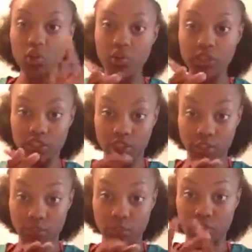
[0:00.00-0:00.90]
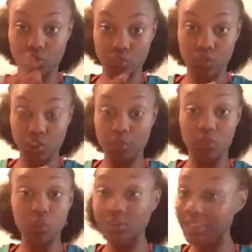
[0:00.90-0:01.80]
courtship, which is courtship,
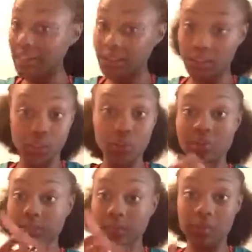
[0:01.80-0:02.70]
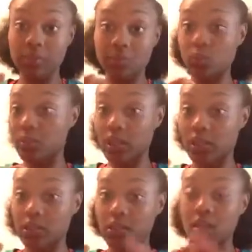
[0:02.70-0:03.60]
no sex comes in between all
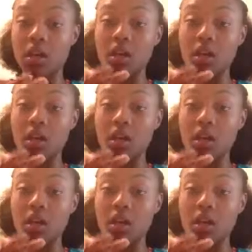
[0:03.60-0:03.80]
of this.